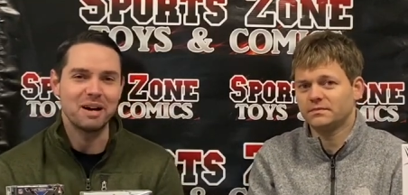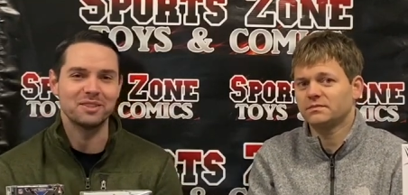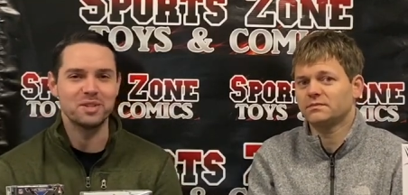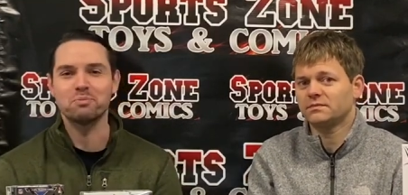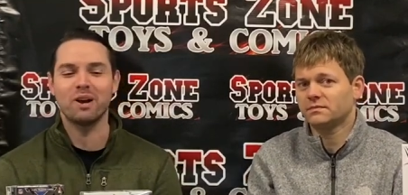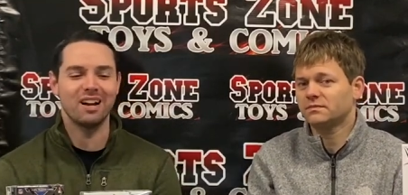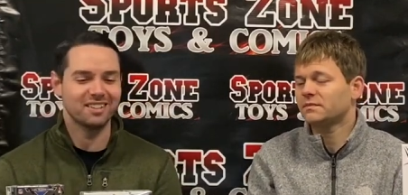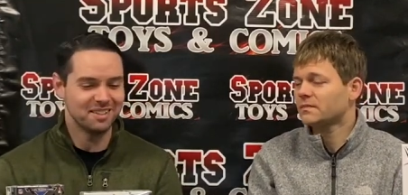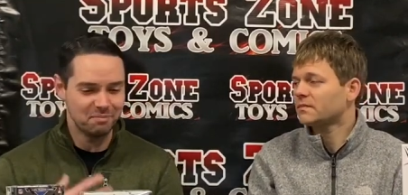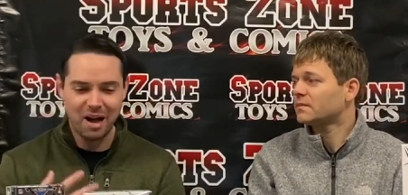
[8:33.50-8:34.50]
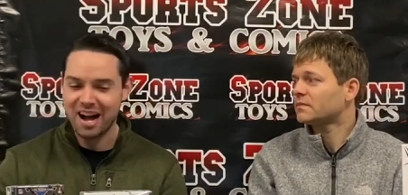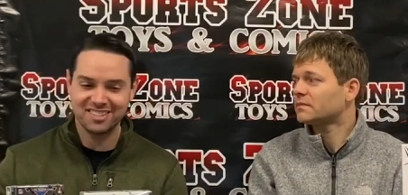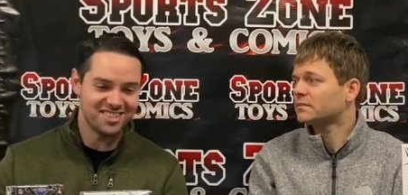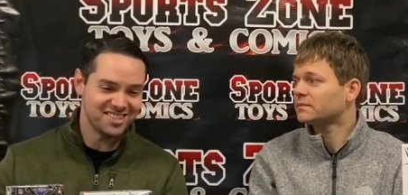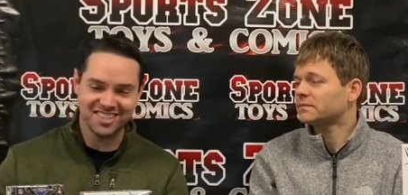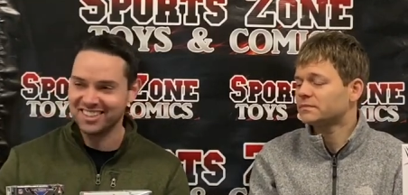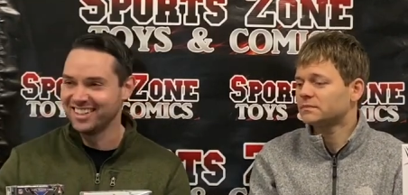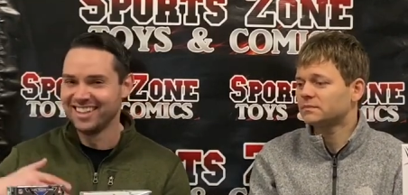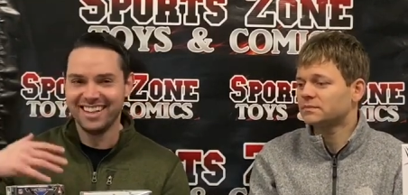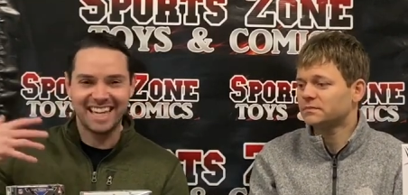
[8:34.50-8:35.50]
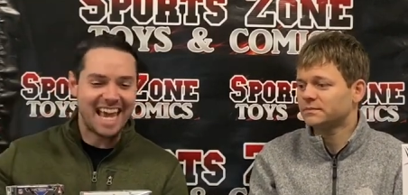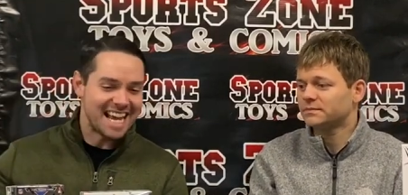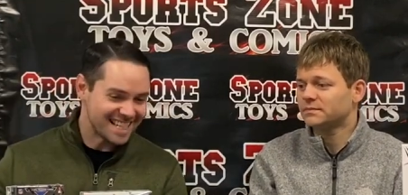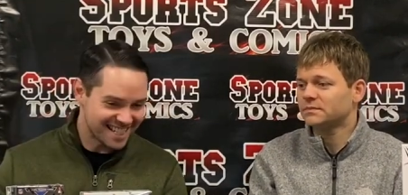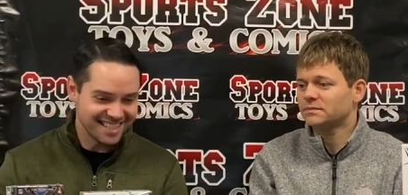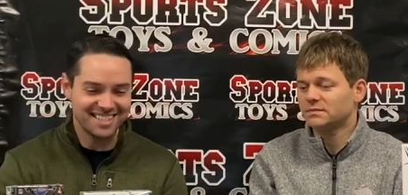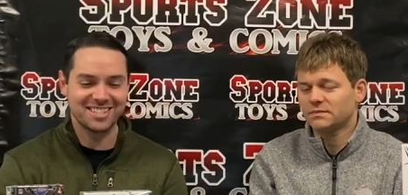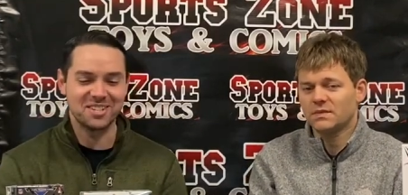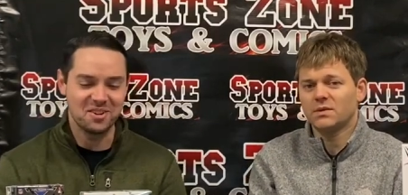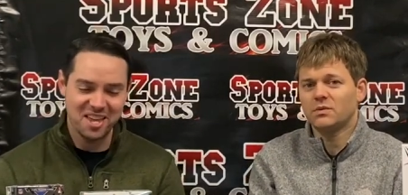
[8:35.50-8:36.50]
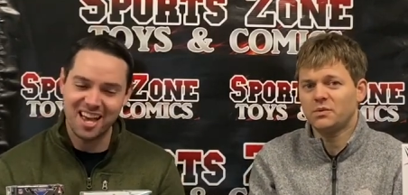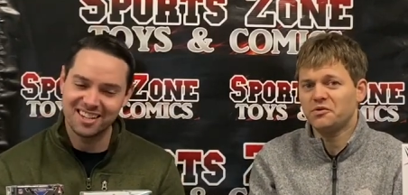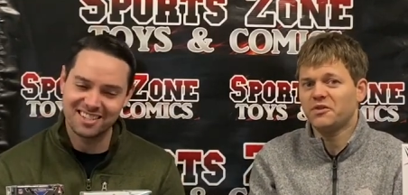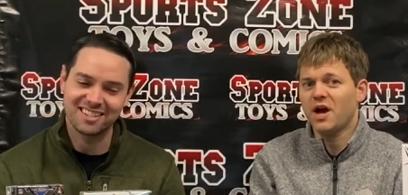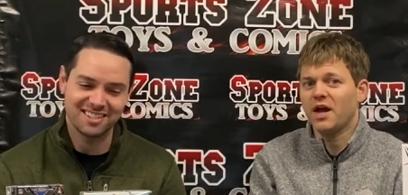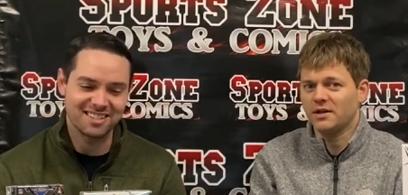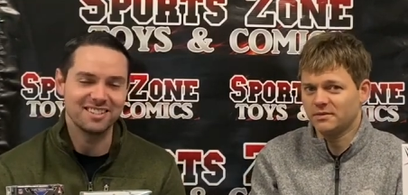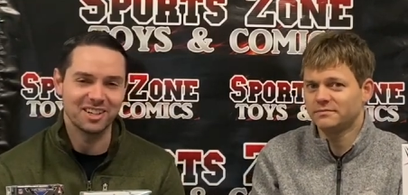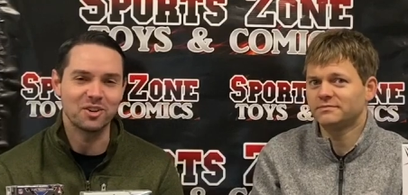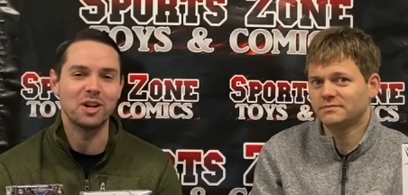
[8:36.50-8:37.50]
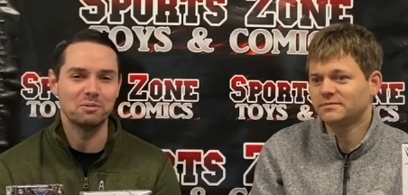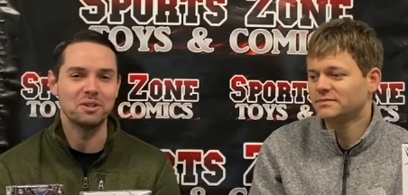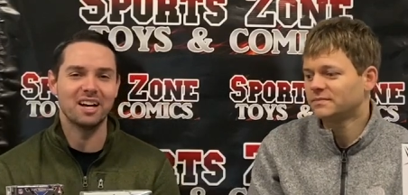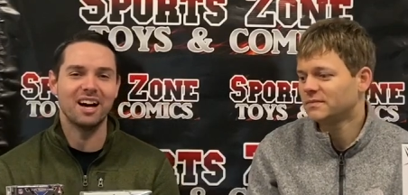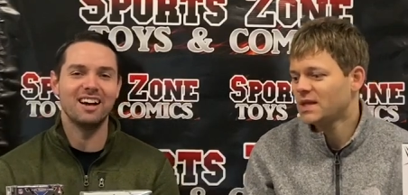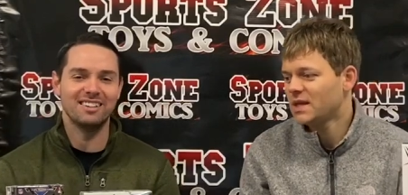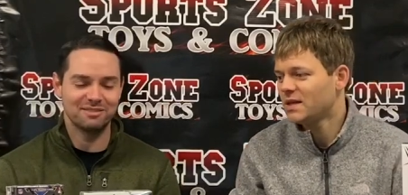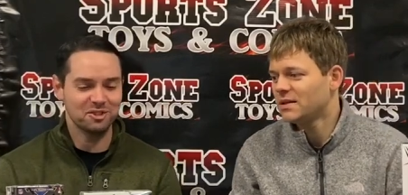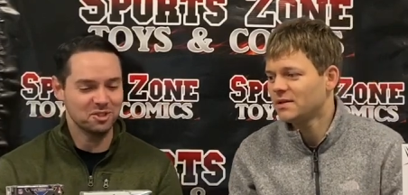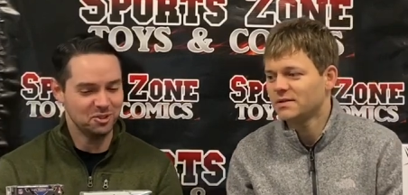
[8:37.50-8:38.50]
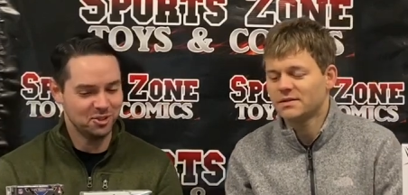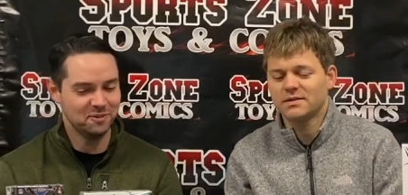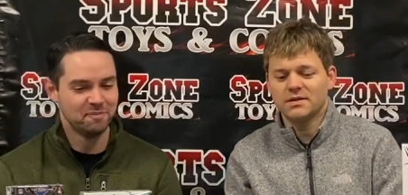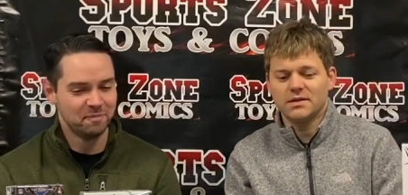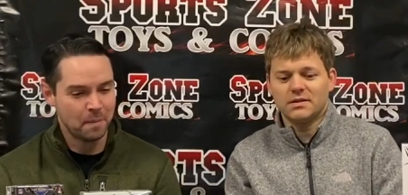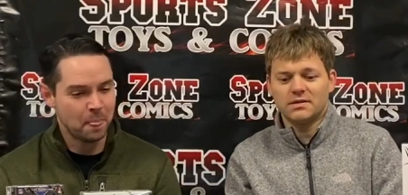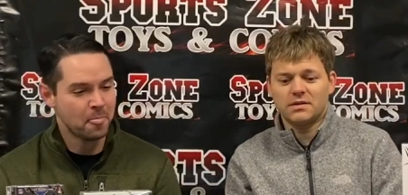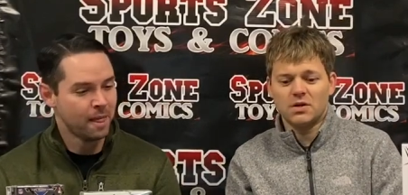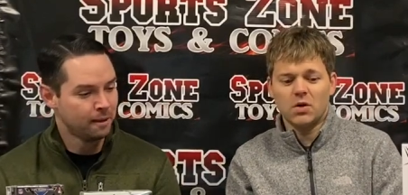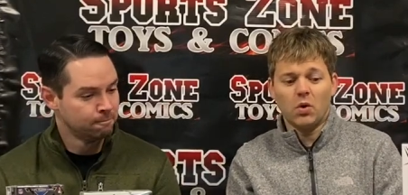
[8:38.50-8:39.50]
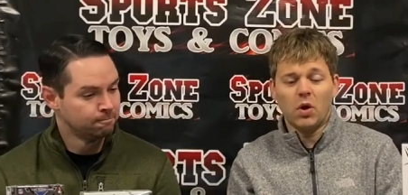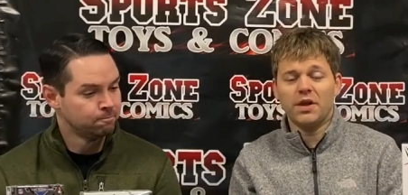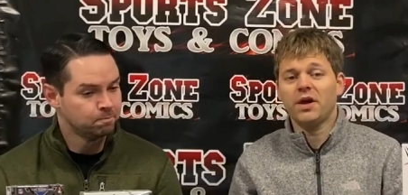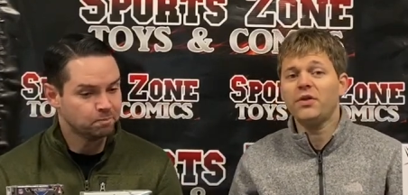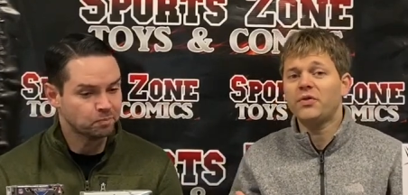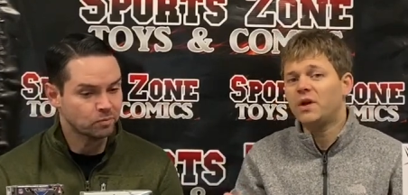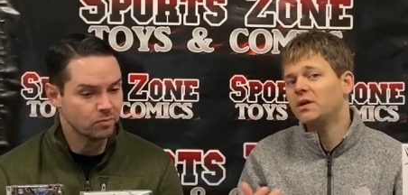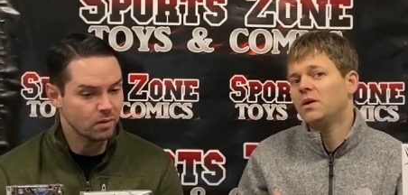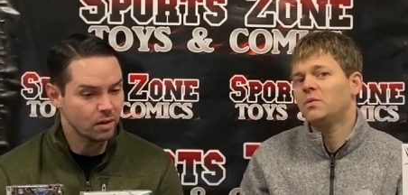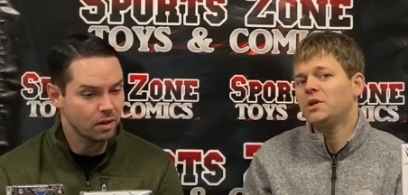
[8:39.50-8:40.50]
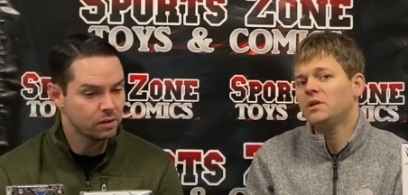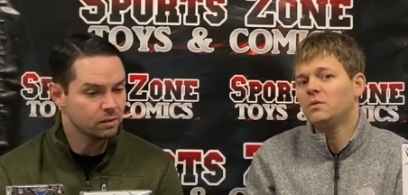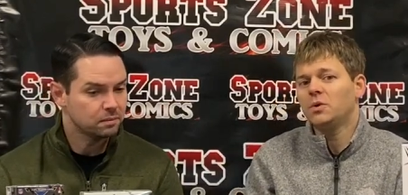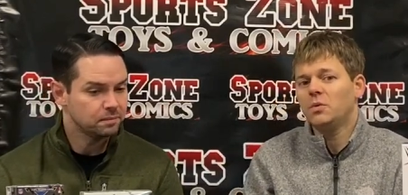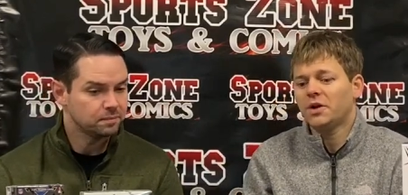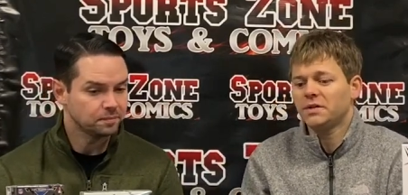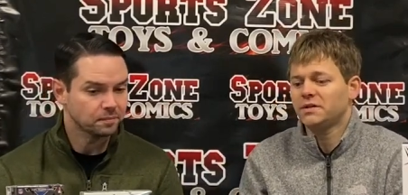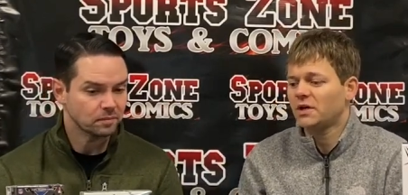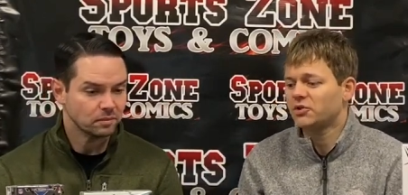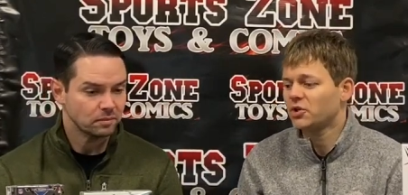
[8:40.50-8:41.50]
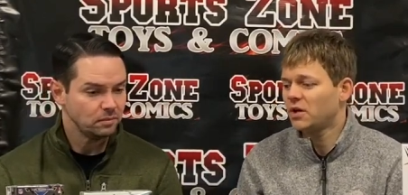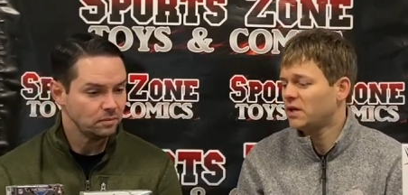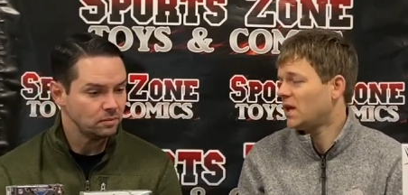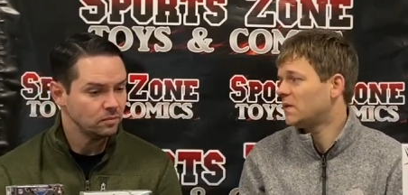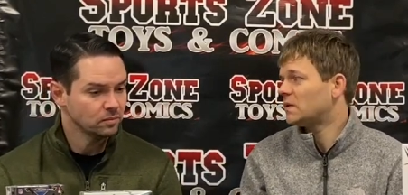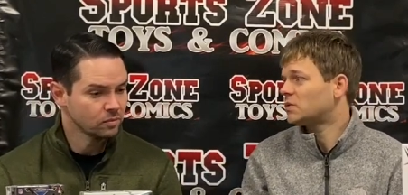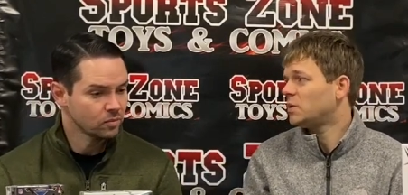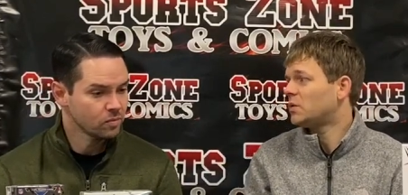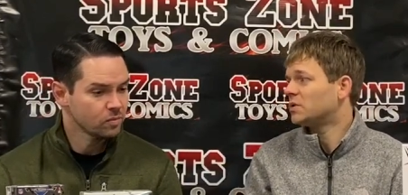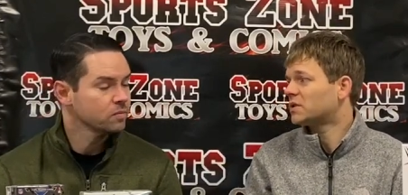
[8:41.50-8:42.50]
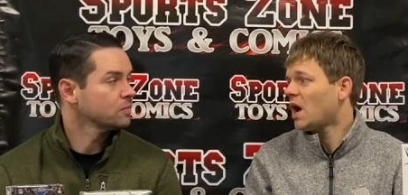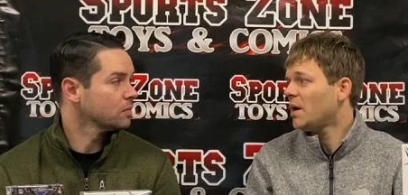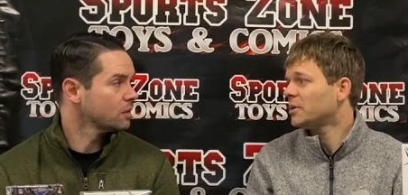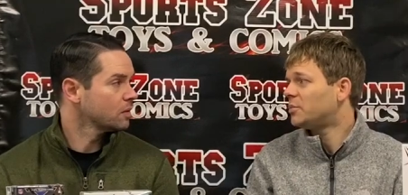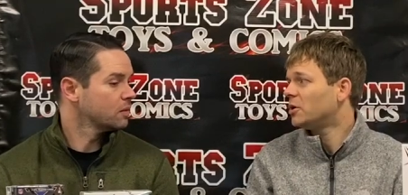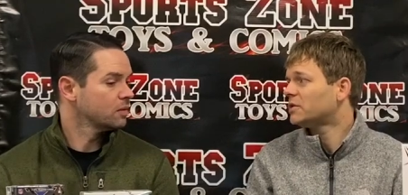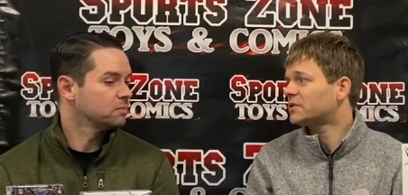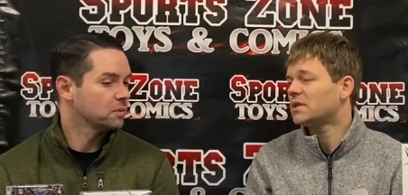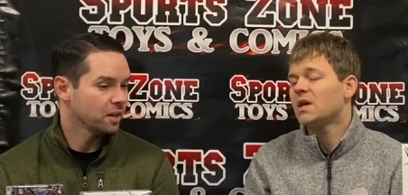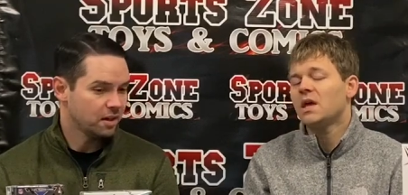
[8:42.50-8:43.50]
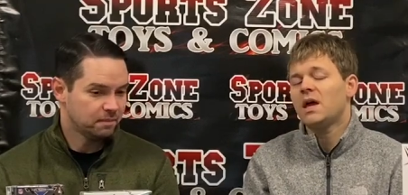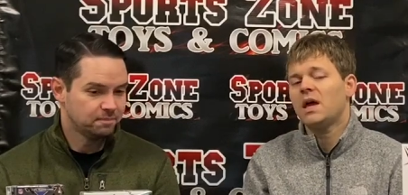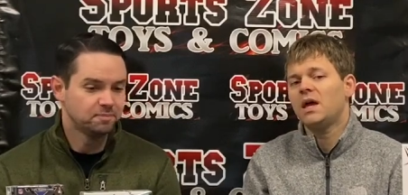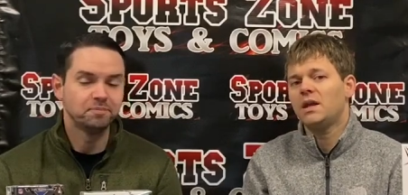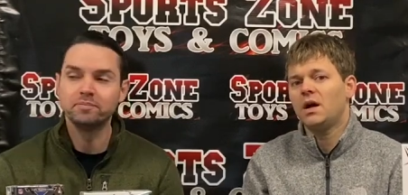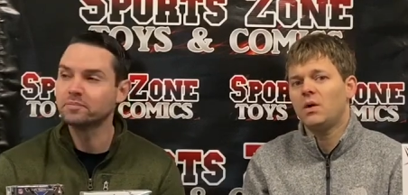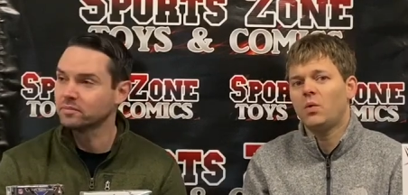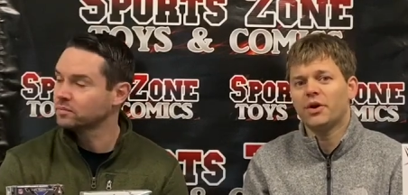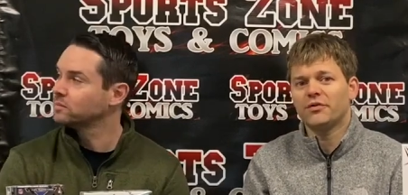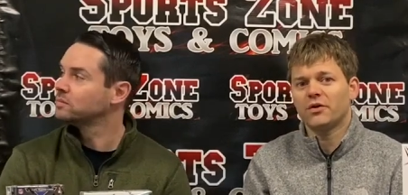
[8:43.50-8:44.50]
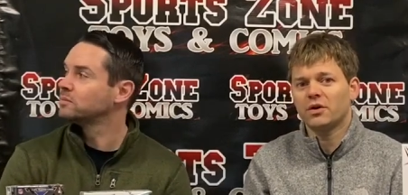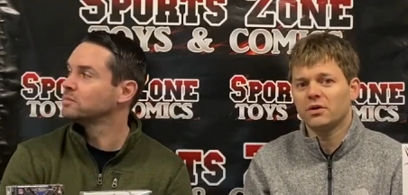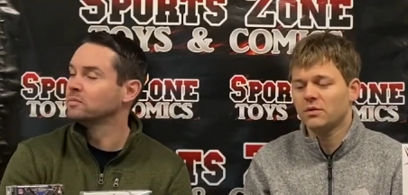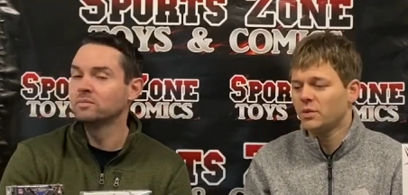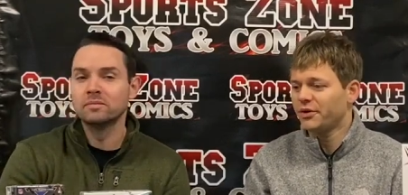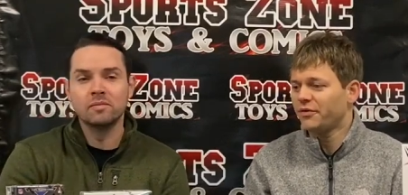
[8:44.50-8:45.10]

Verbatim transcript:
Speaker 1: about this product in boxes and cases so yeah we've it's, got it's it incredibly hot for sure
Speaker 2: so another thing that we we wanted to touch on again this week was comic books yeah and uh, one of our one